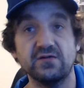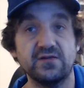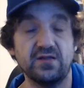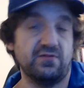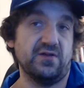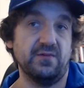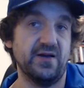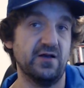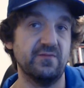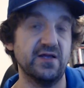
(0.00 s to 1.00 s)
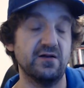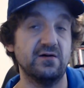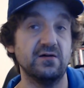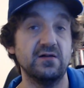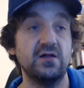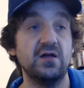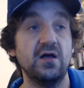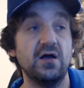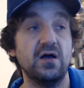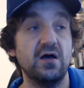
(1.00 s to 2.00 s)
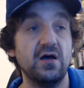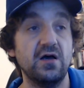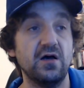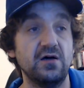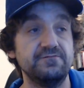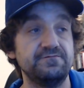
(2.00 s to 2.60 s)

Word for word: doesn't really bother me at all. Um,